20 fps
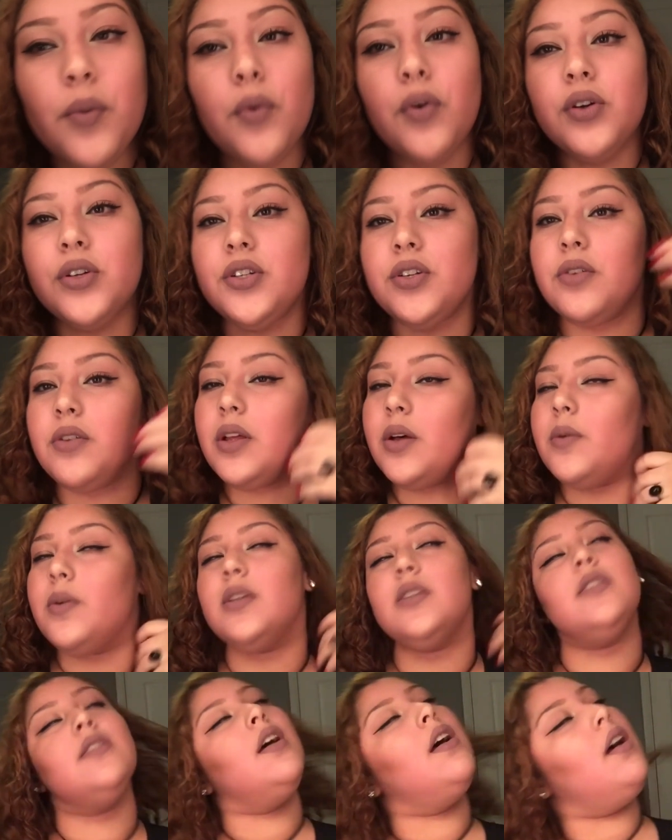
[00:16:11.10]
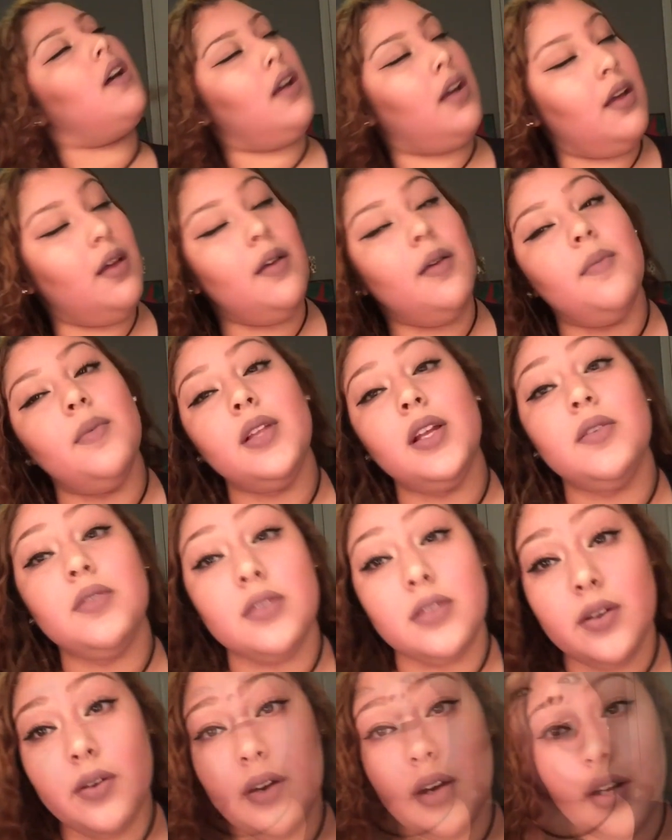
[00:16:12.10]
award show that was, but that
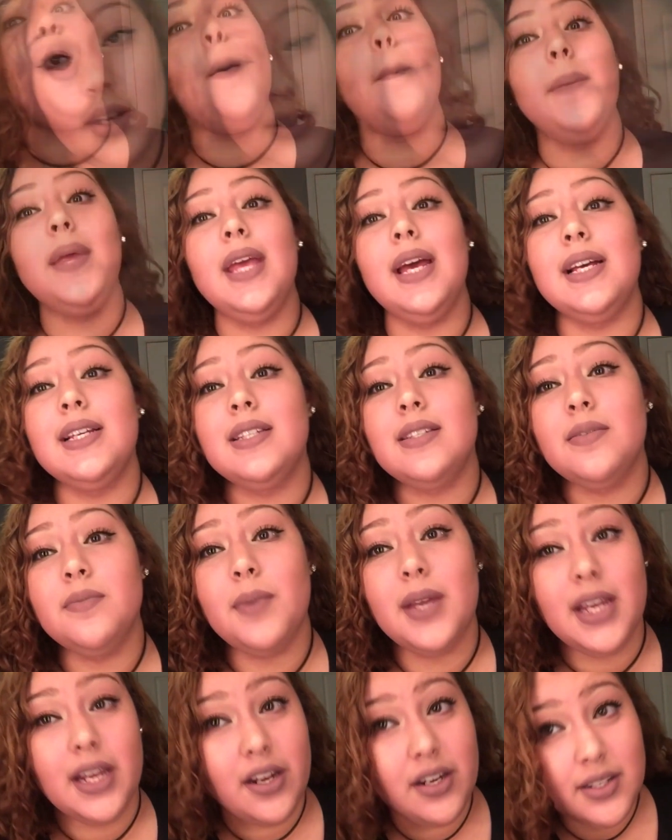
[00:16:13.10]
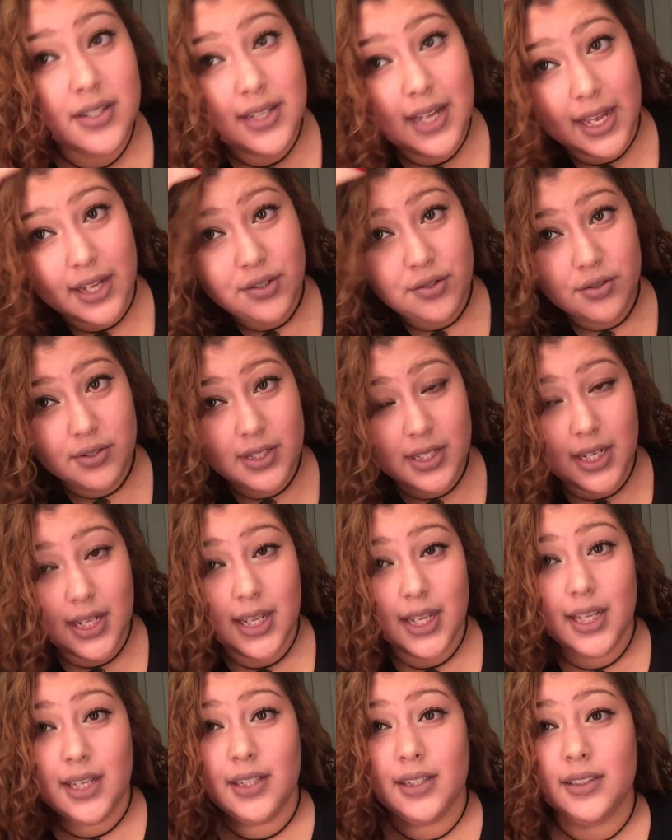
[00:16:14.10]
was so hot. P.S. my hair is natural
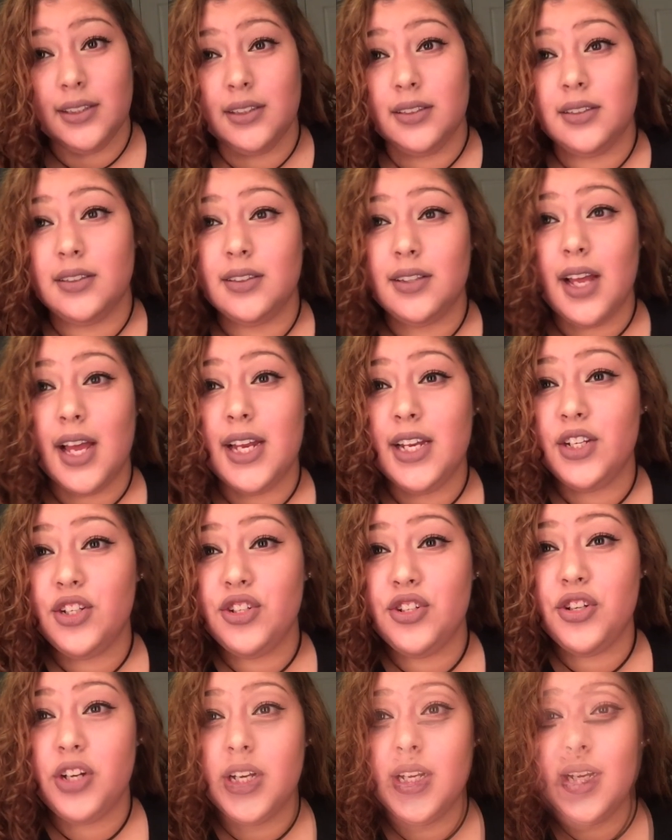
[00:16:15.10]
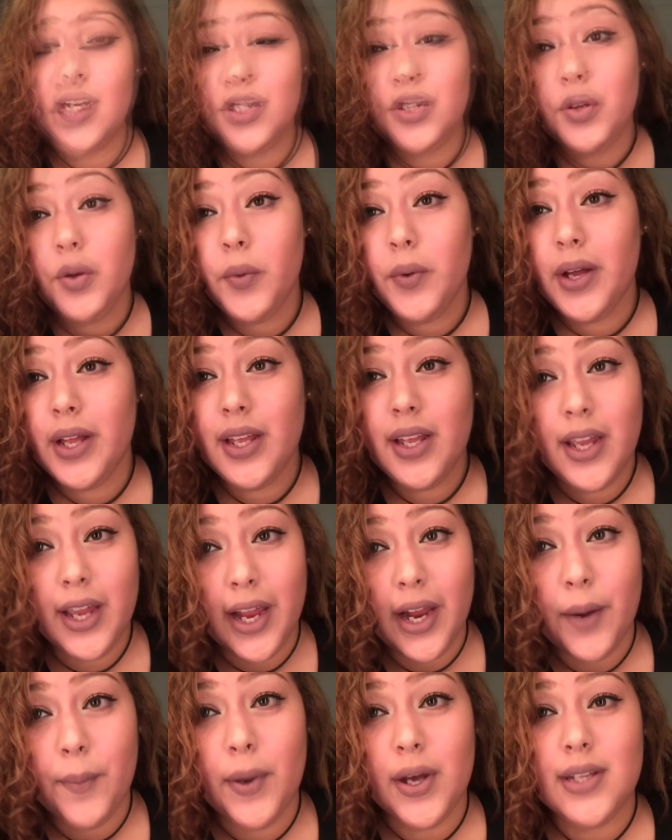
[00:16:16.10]
today. I didn't straighten it. You know what?
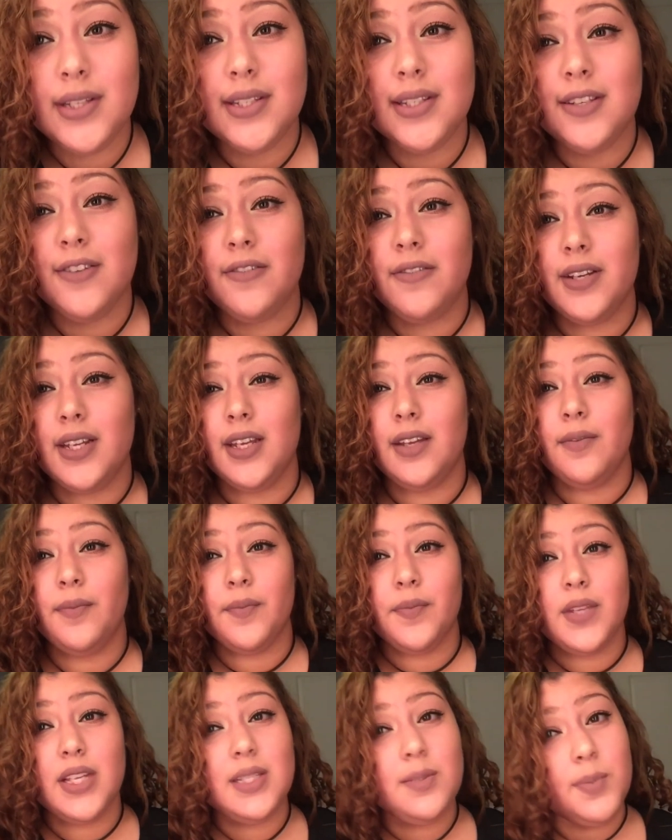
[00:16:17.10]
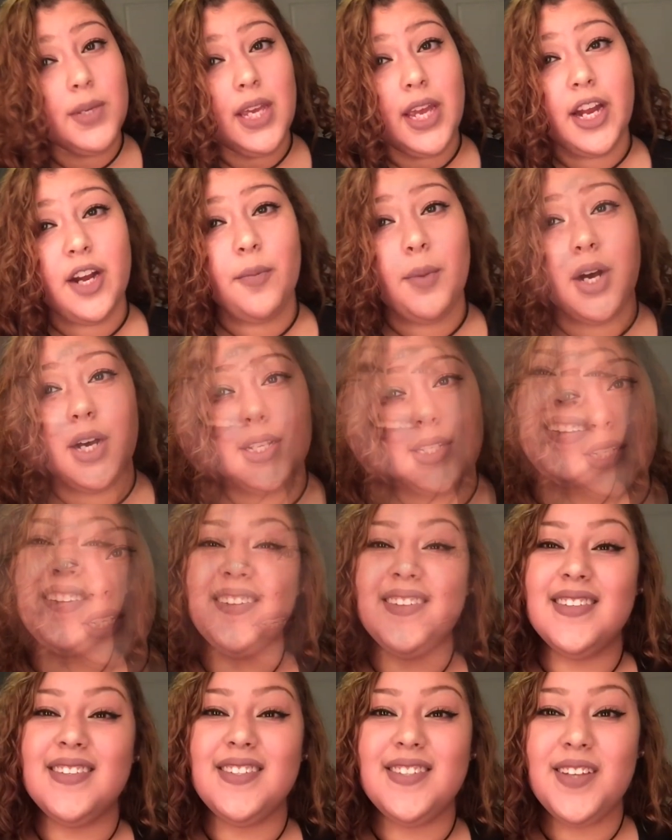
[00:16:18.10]
Hair positivity. Let's be hair
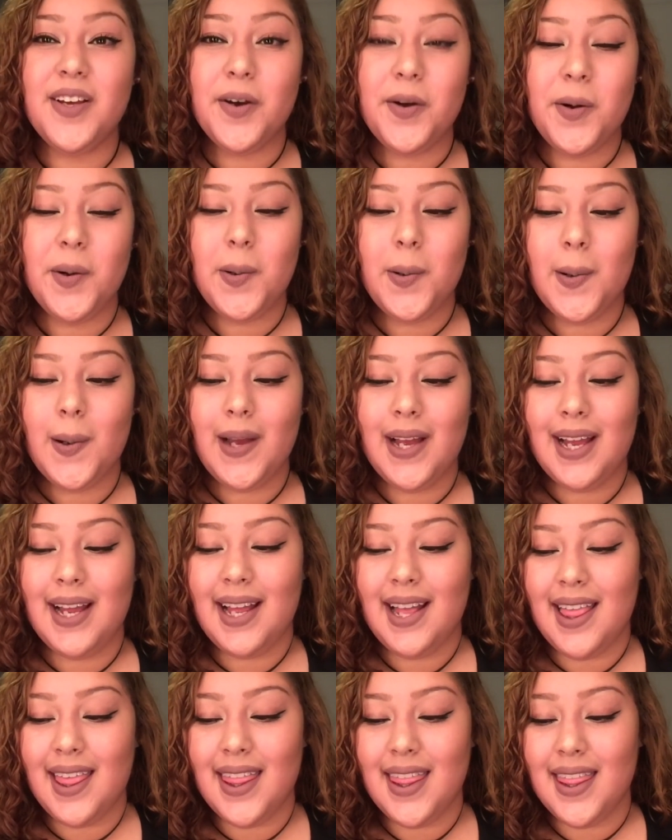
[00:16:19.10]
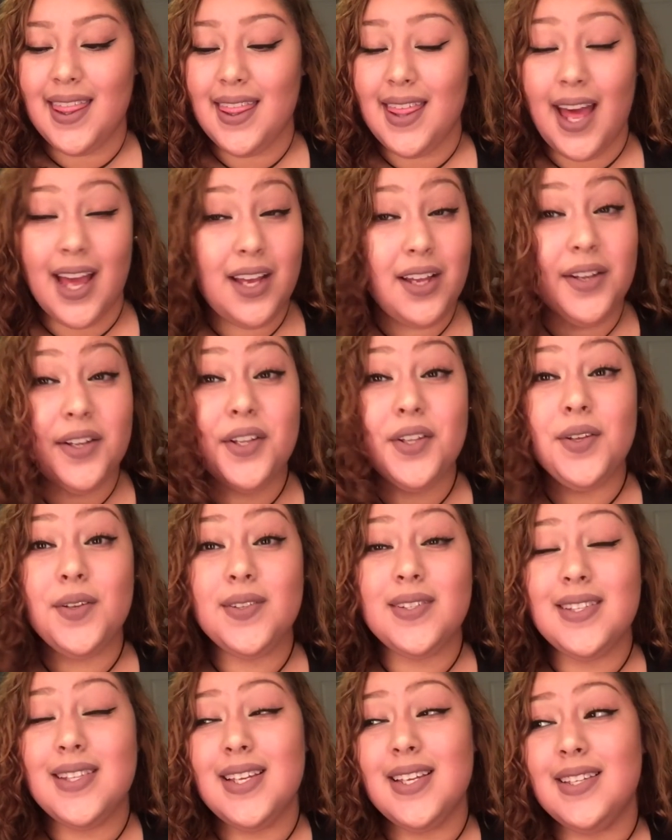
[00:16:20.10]
posy. So that
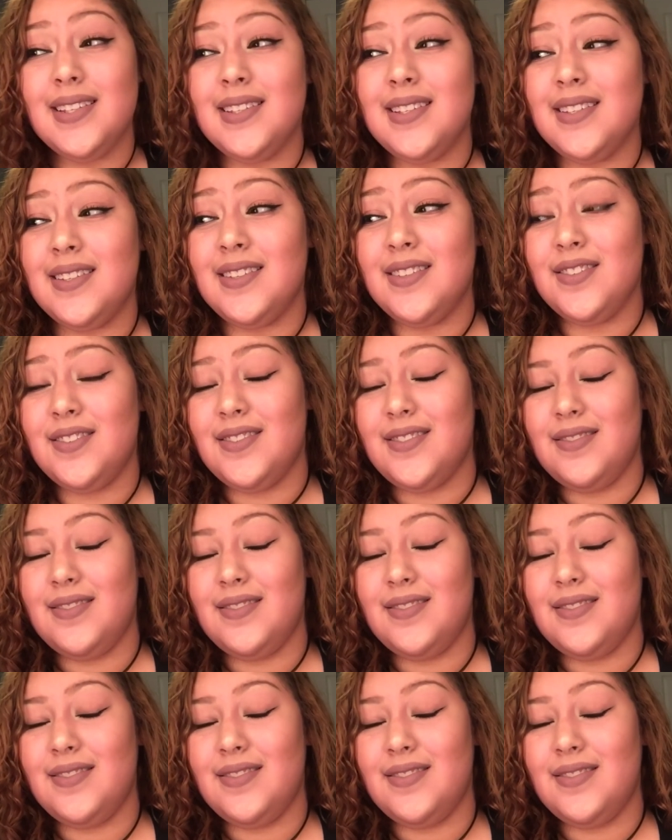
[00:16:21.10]
concludes this